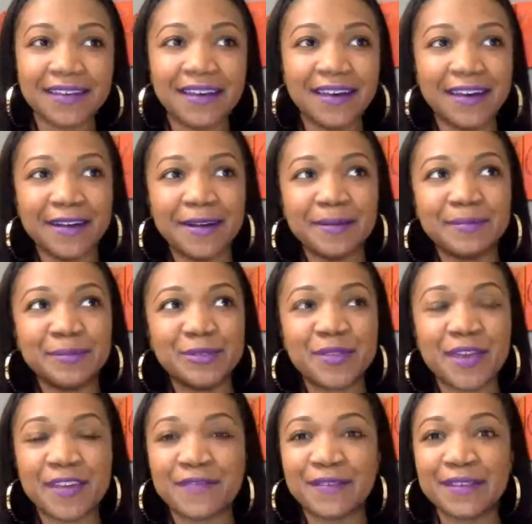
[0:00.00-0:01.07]
Do
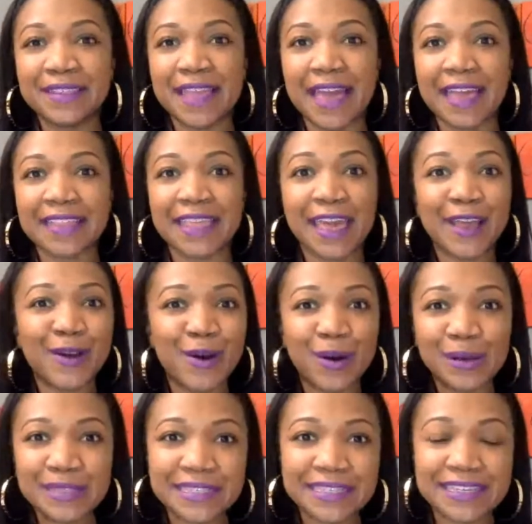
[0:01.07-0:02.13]
they feel like they
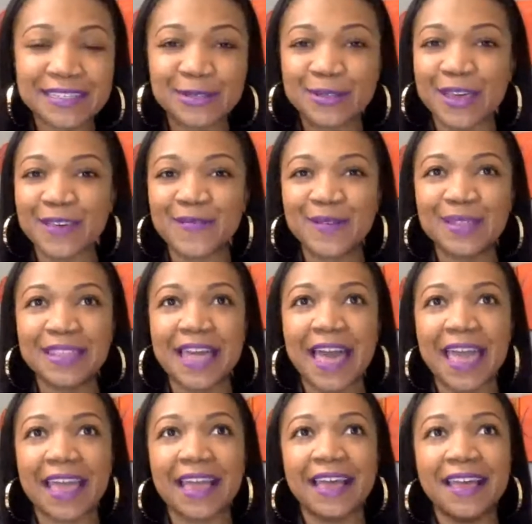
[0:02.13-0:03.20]
caused it? Do they feel
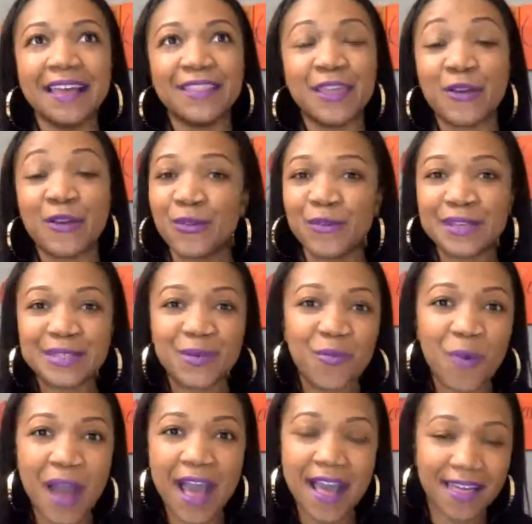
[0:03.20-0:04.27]
like they're the reason
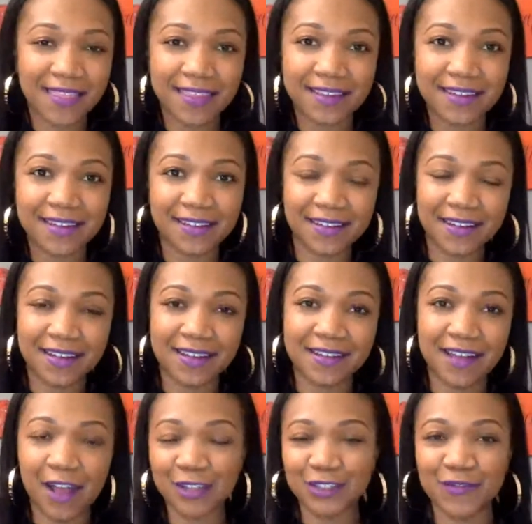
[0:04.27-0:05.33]
why the
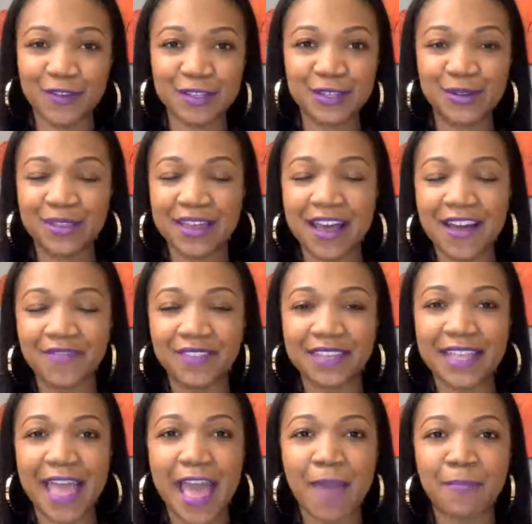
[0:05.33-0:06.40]
controversy or the conflict
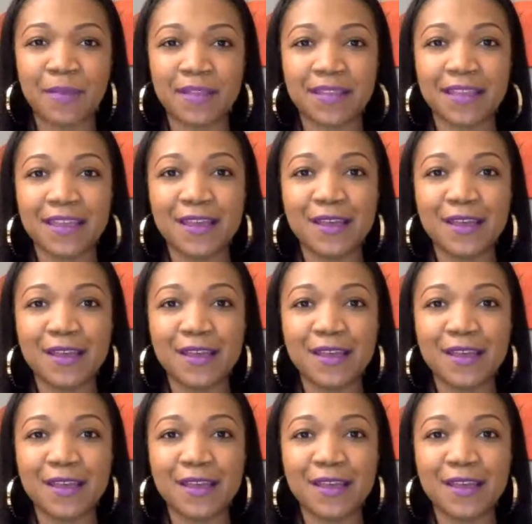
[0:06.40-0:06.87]
happened?